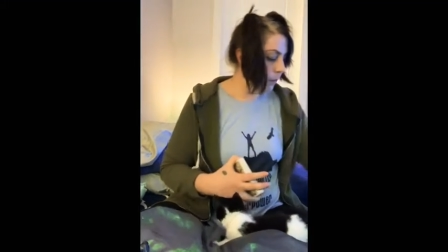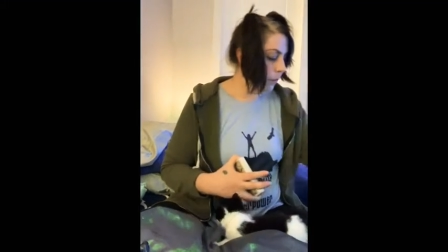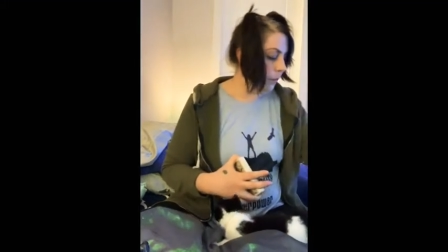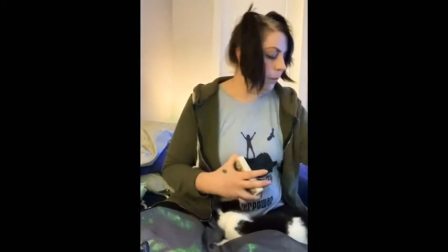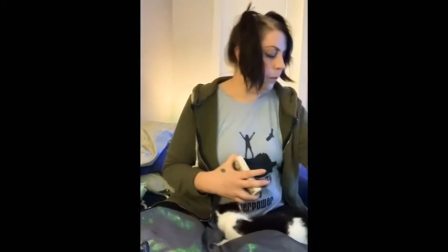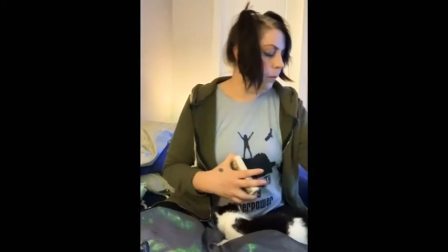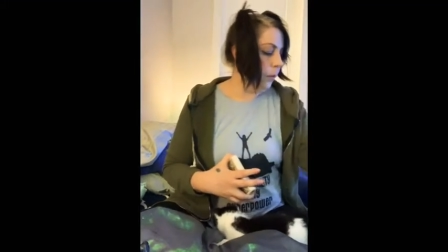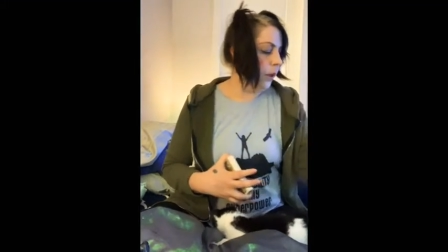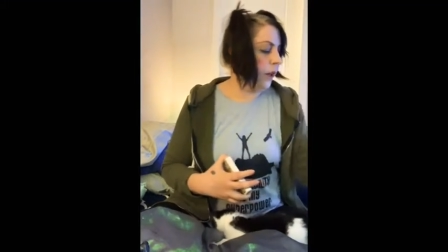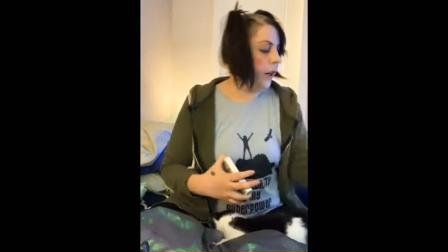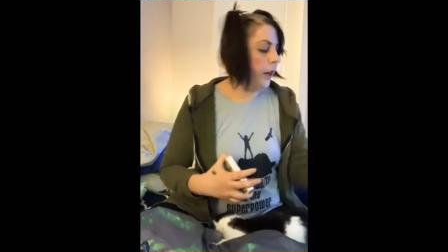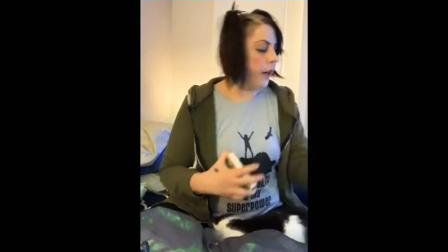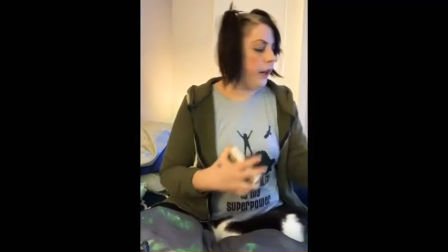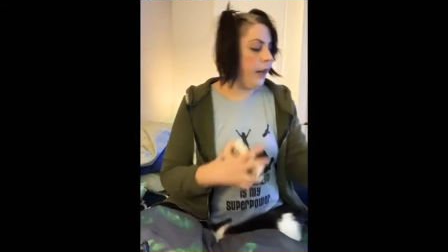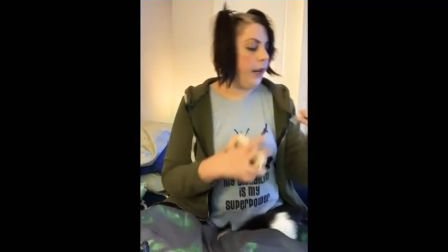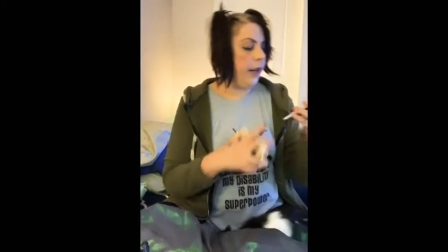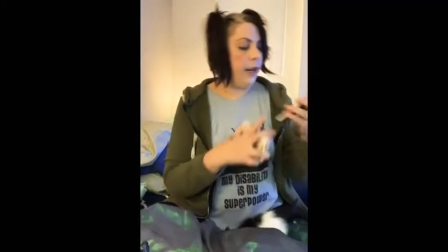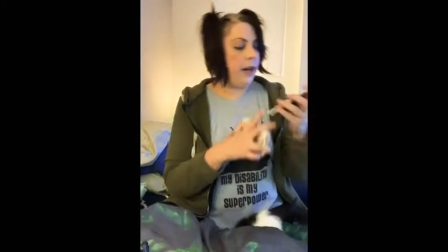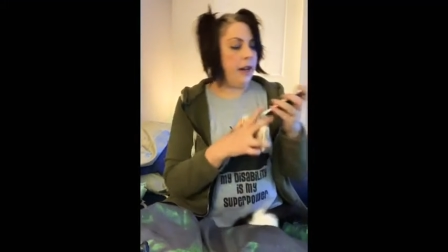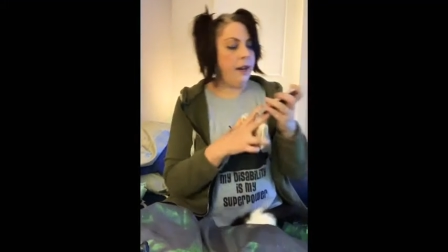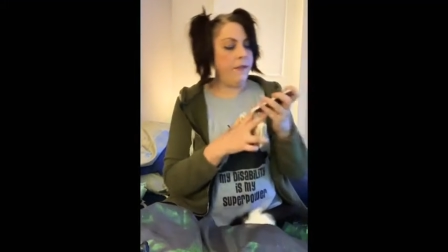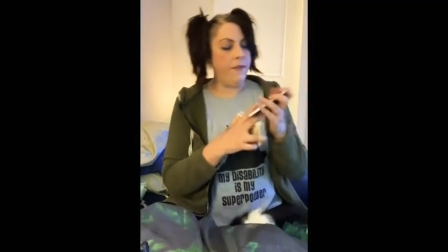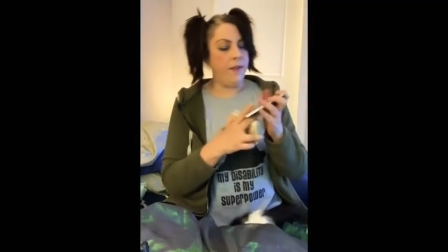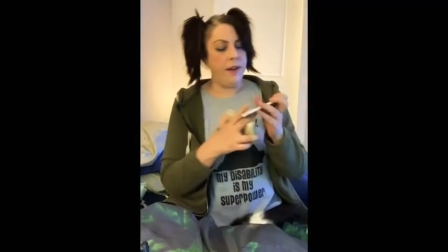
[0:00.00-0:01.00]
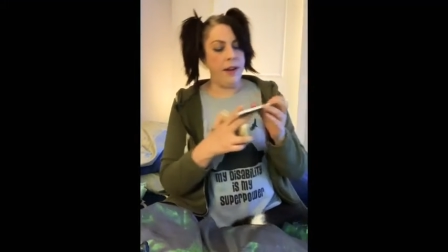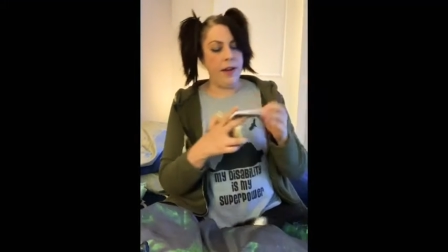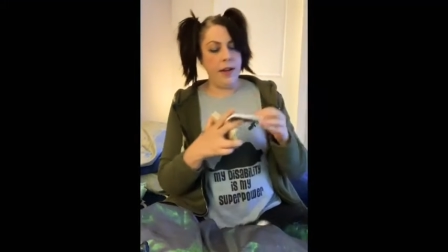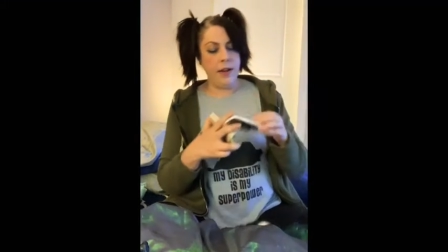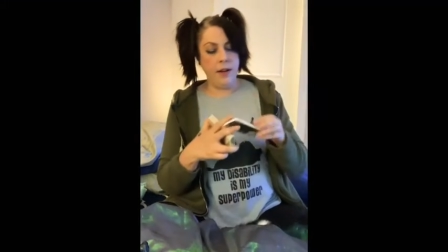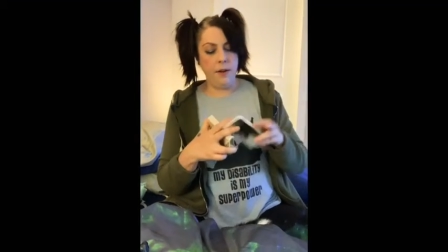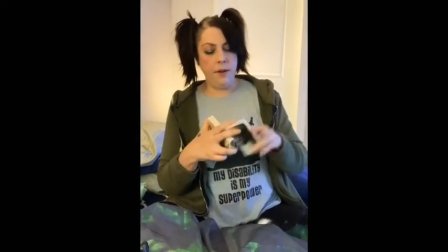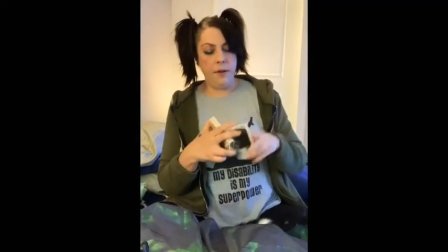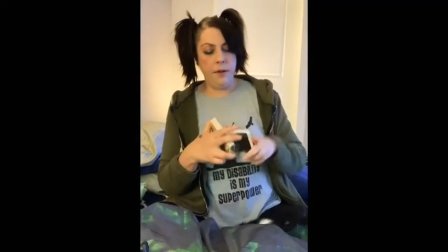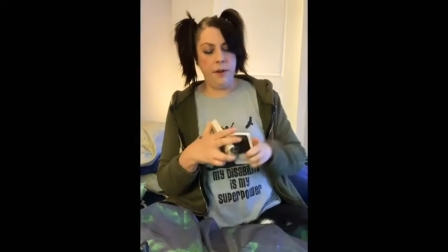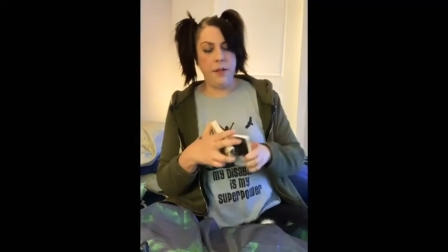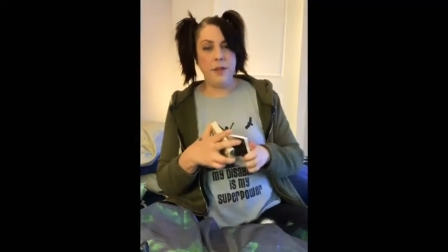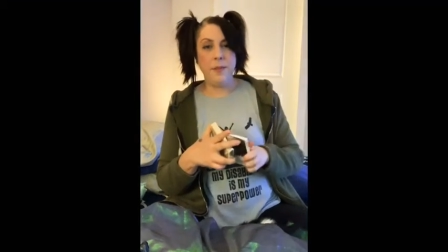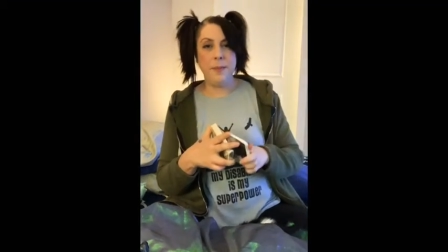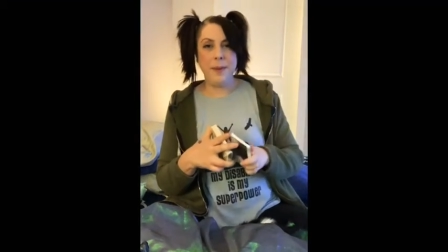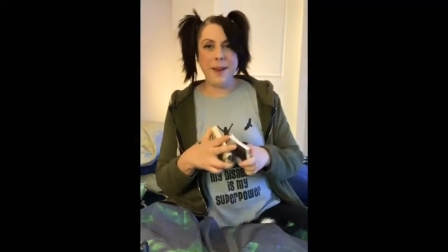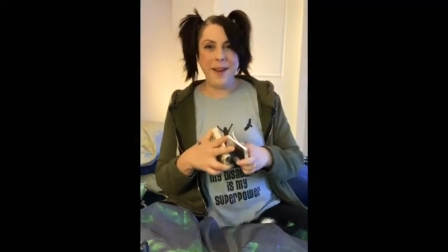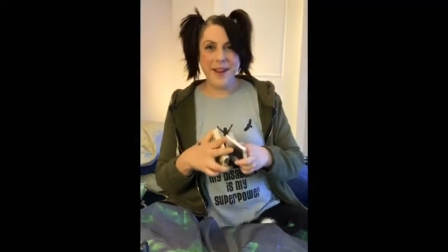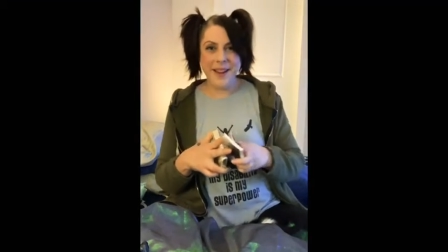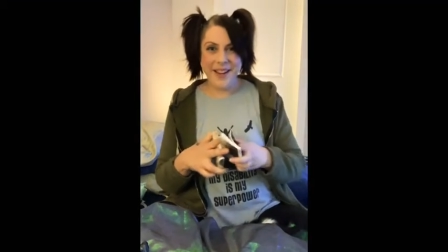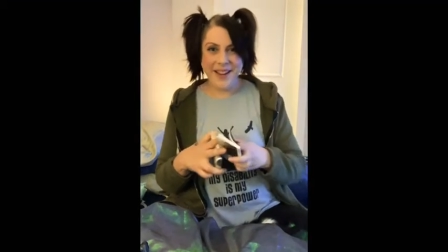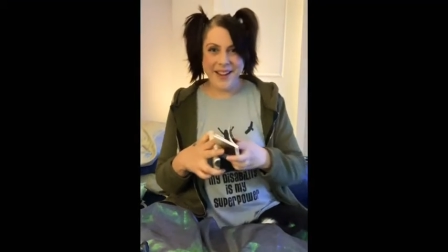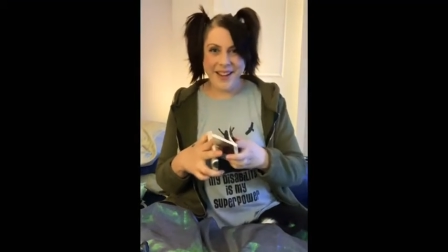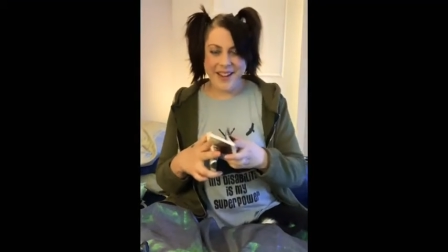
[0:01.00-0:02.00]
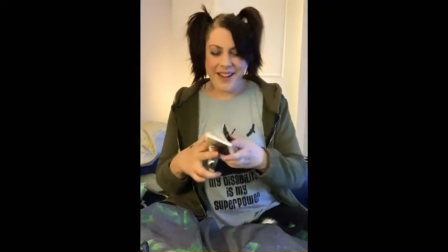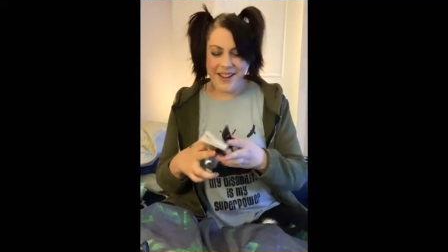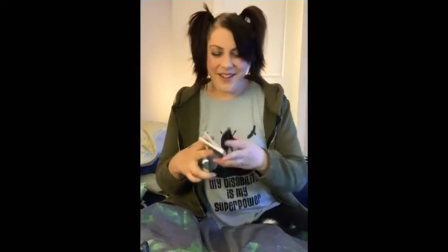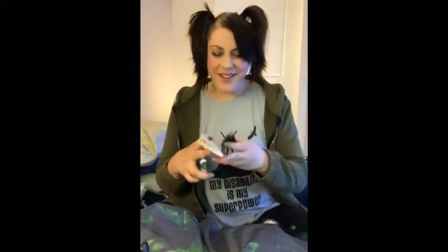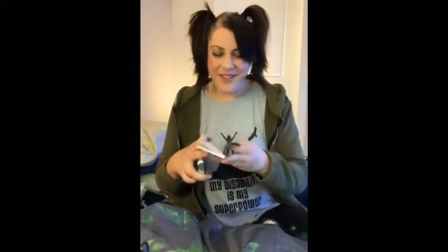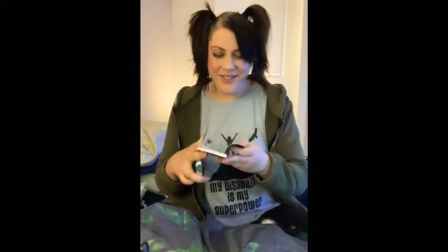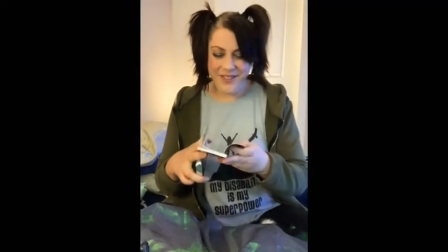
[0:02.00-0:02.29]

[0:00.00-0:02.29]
Where can I find who it's by?